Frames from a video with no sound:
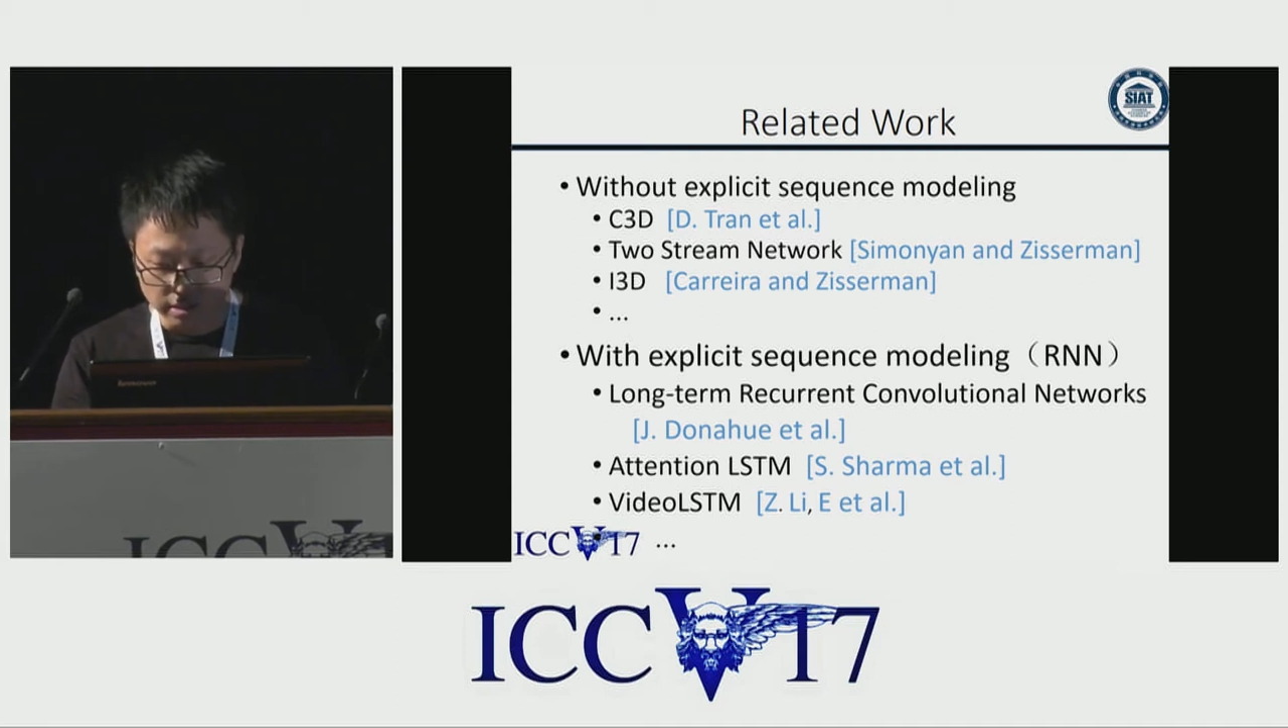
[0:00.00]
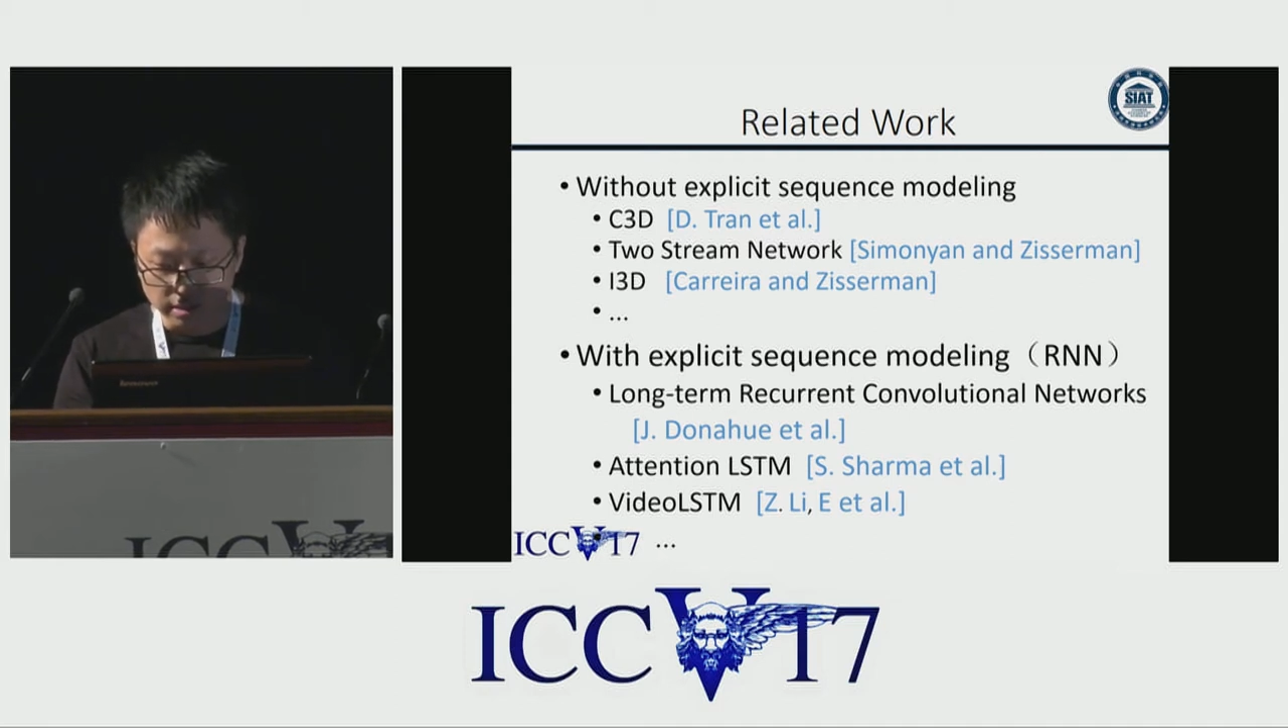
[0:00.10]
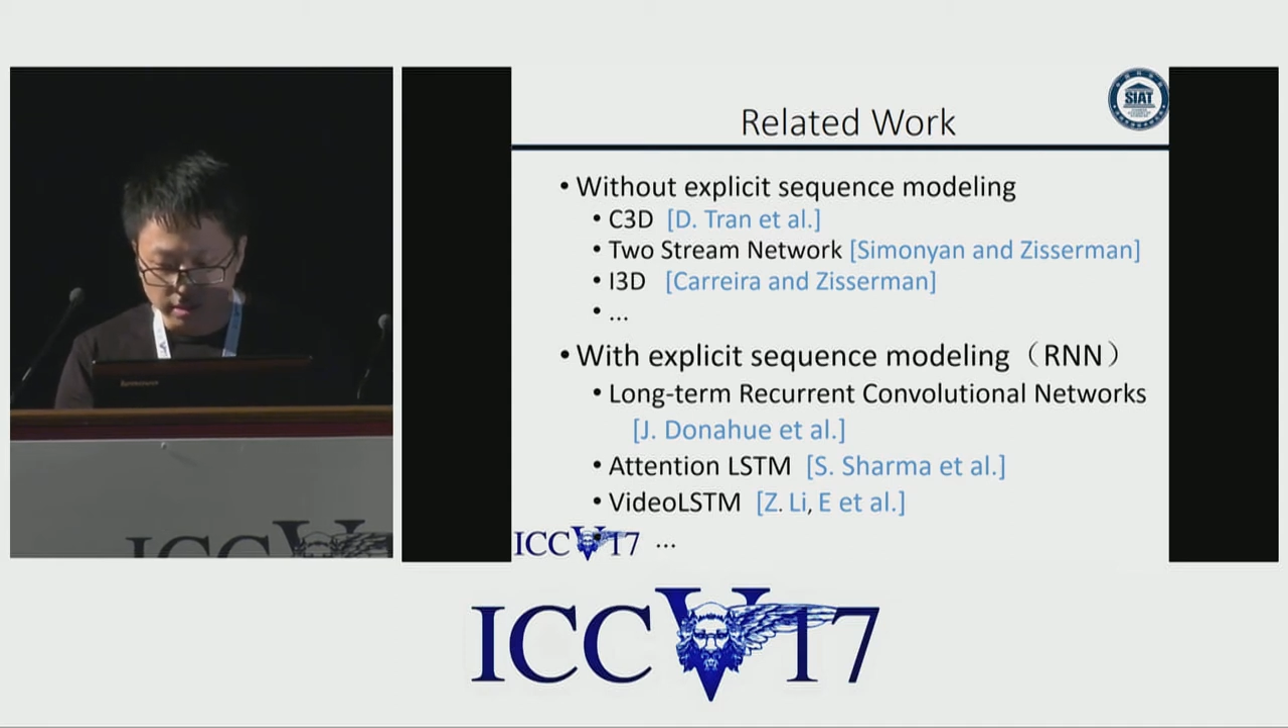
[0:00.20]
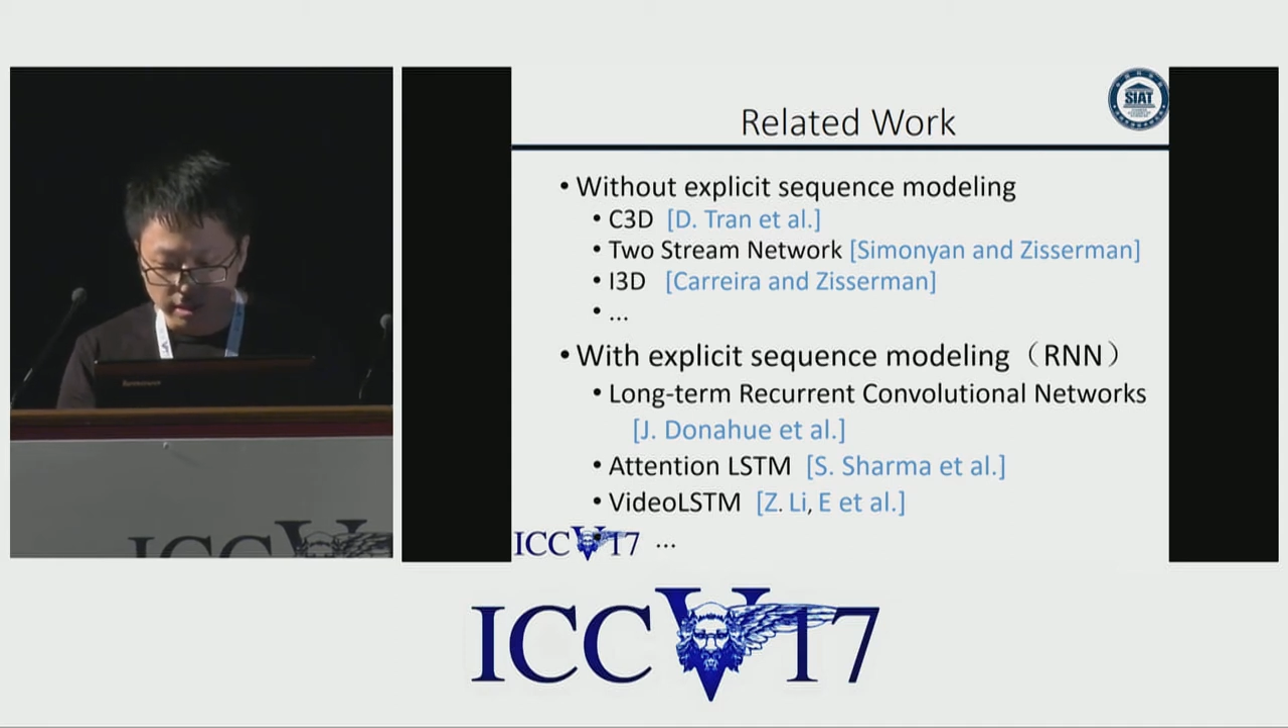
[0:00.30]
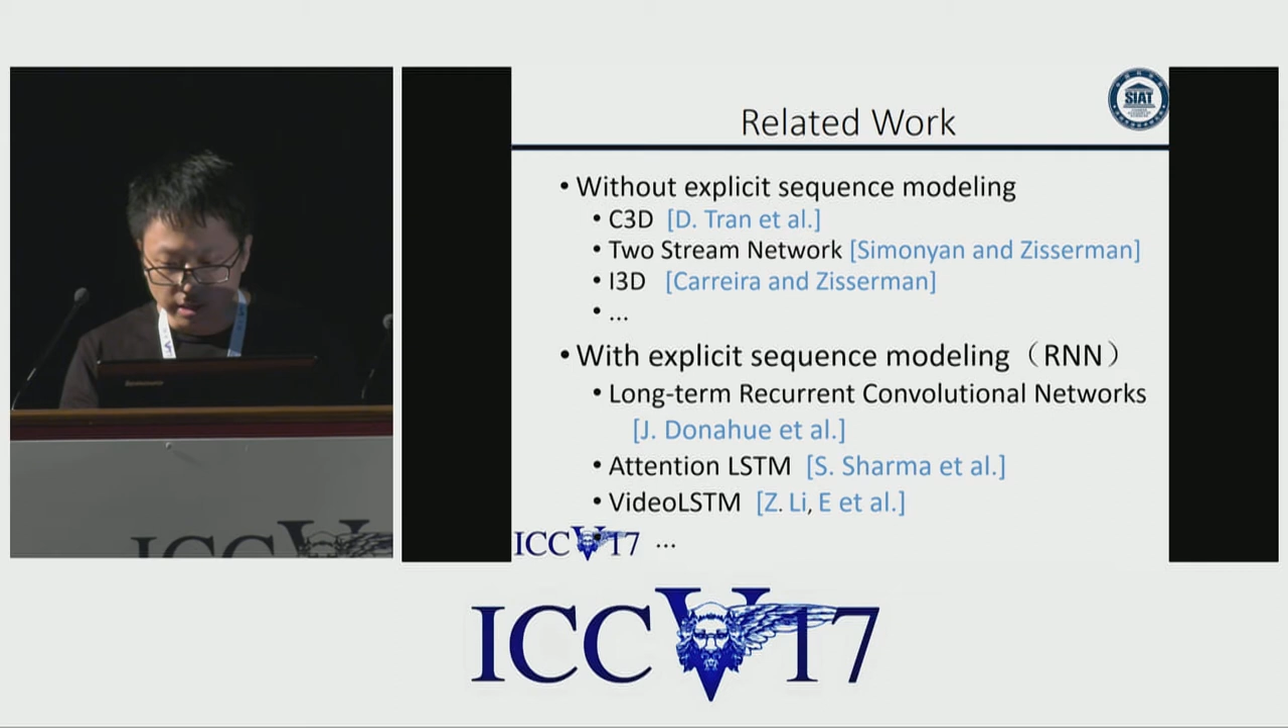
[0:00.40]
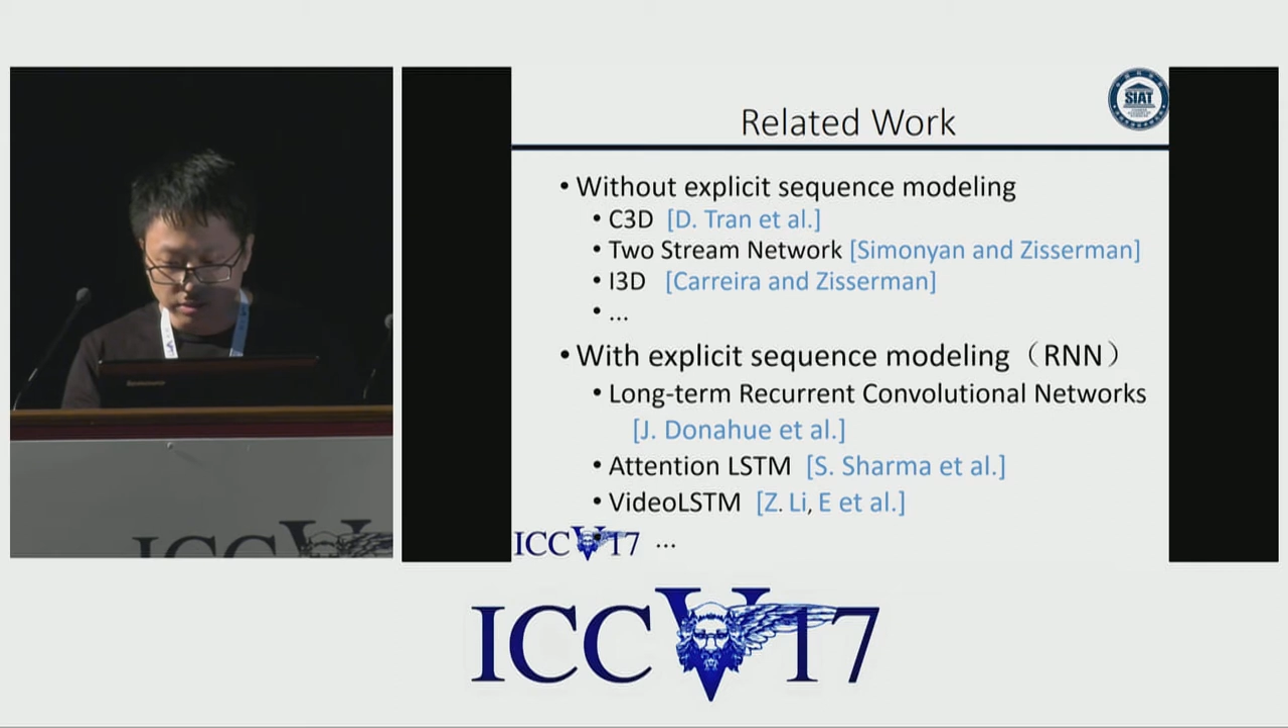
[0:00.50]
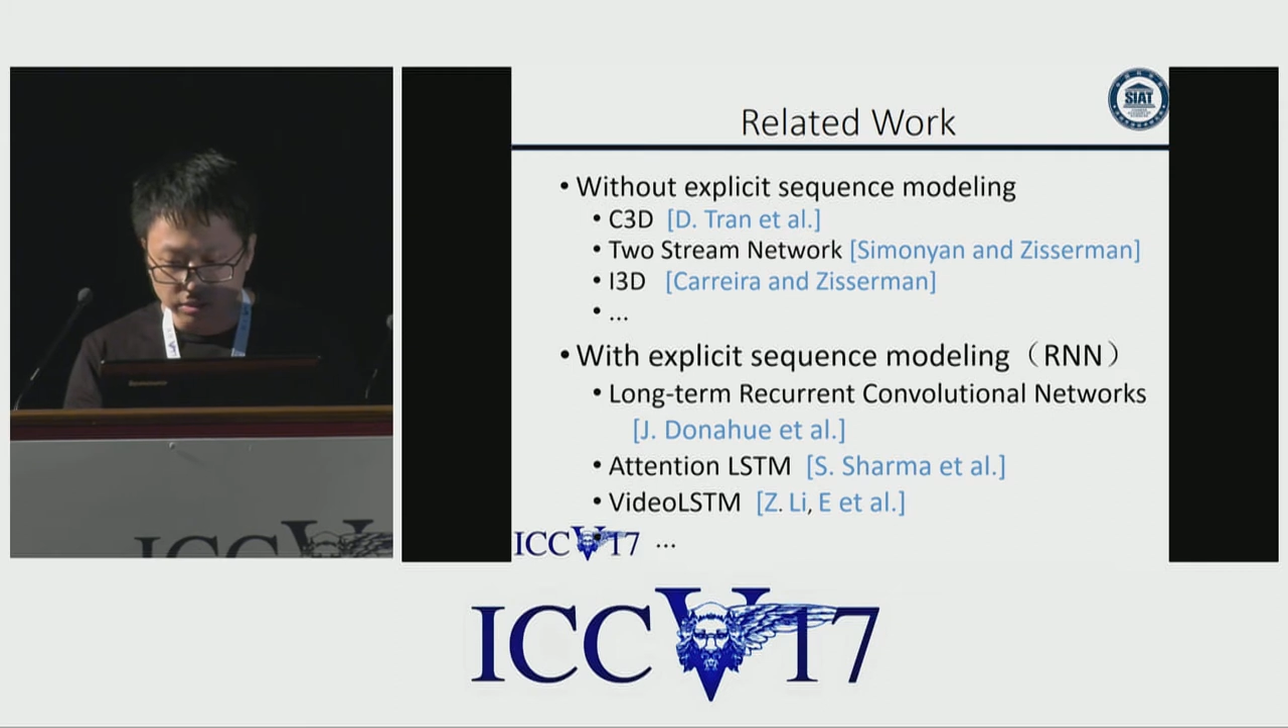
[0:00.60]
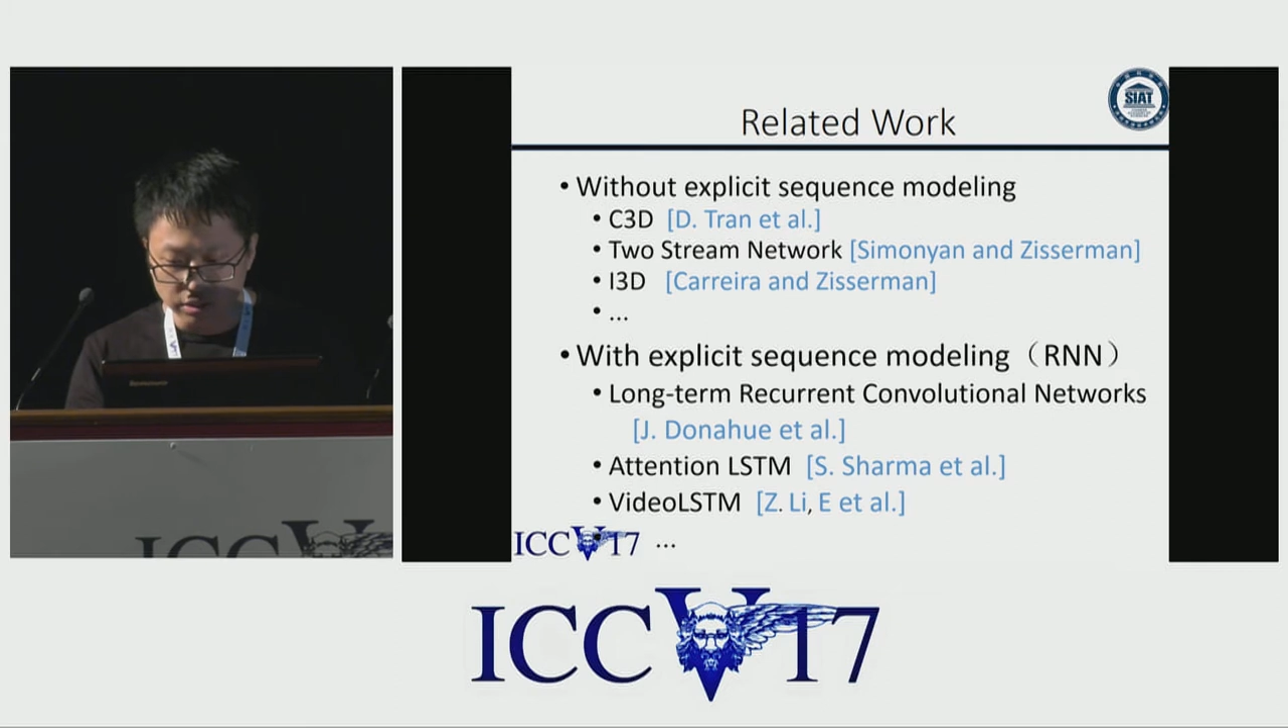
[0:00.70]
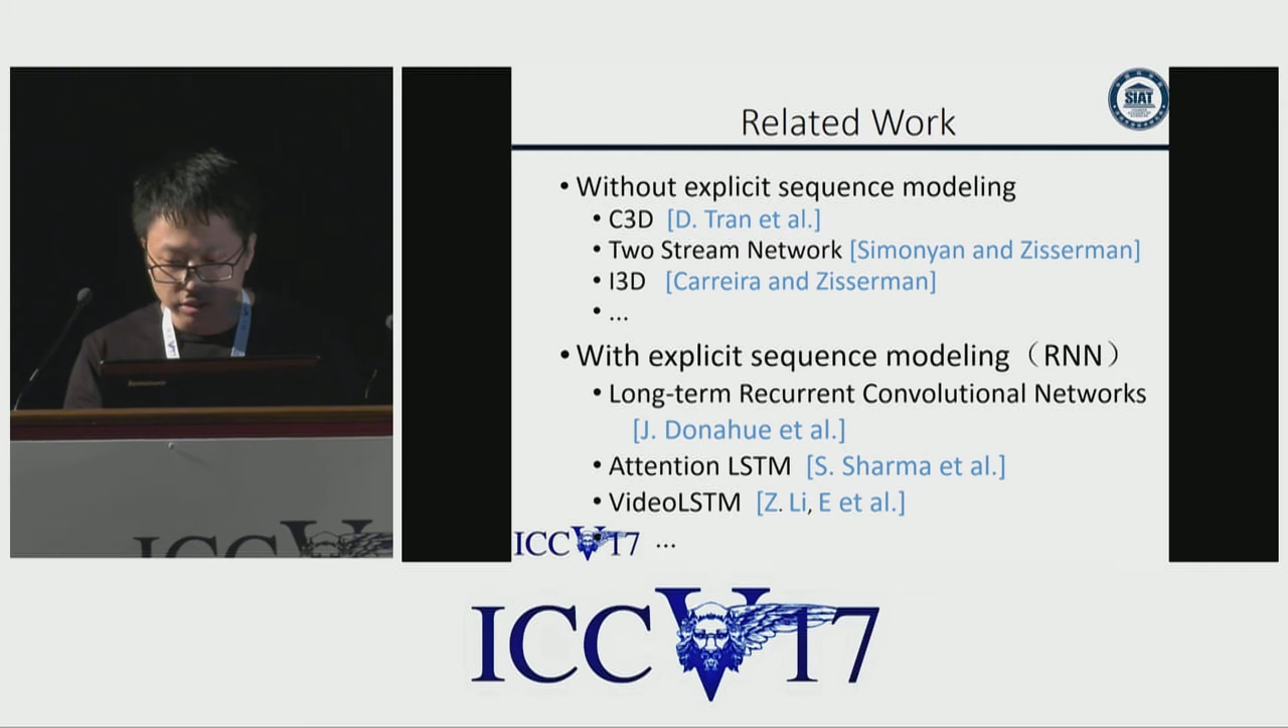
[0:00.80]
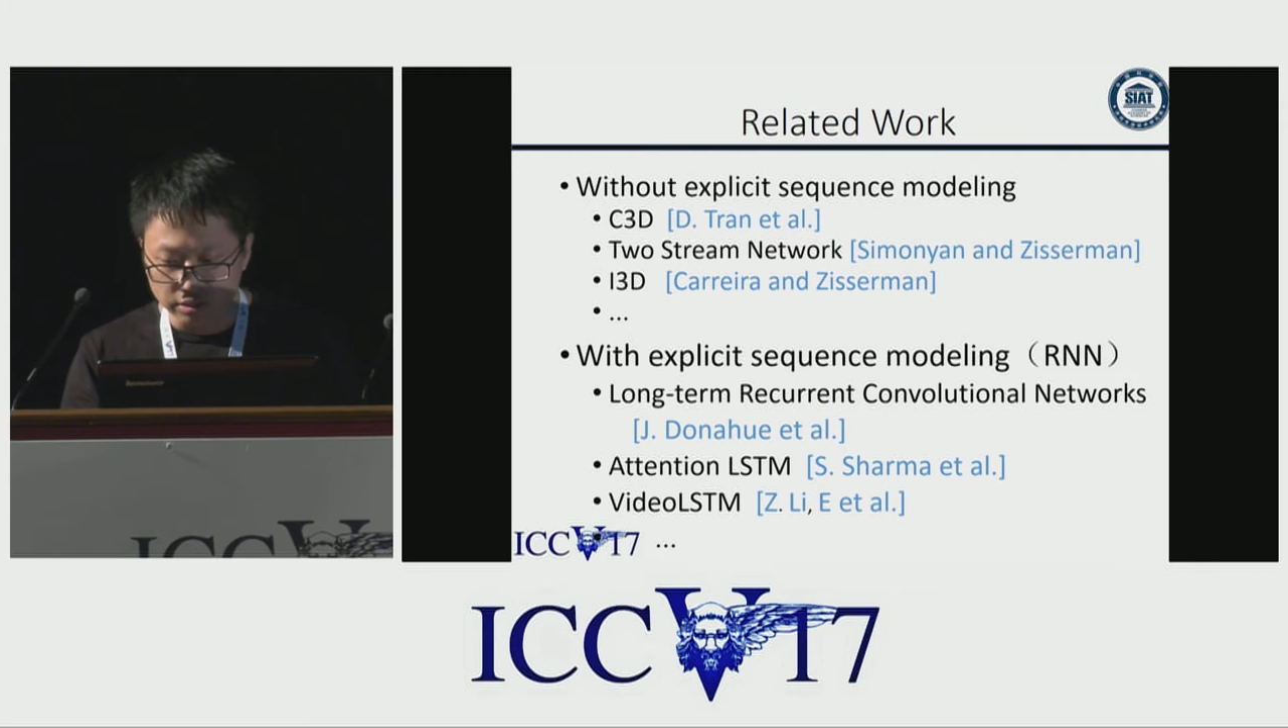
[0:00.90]
and
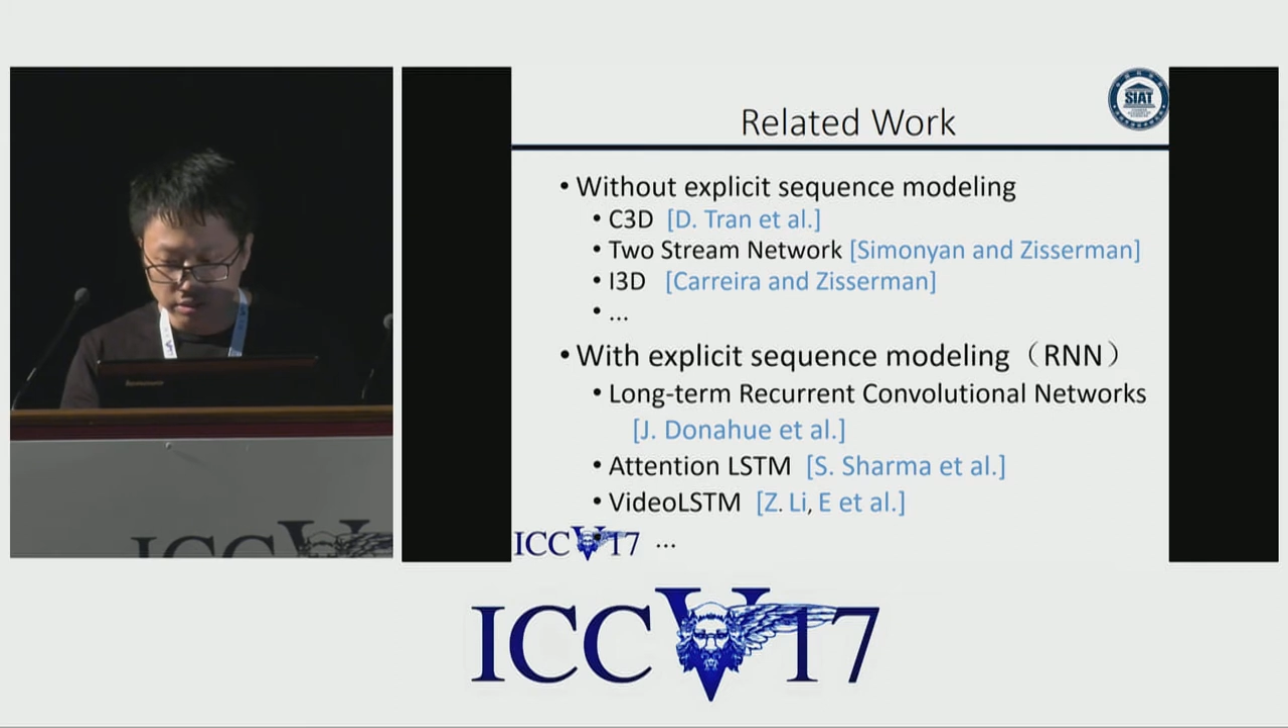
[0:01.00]
uh,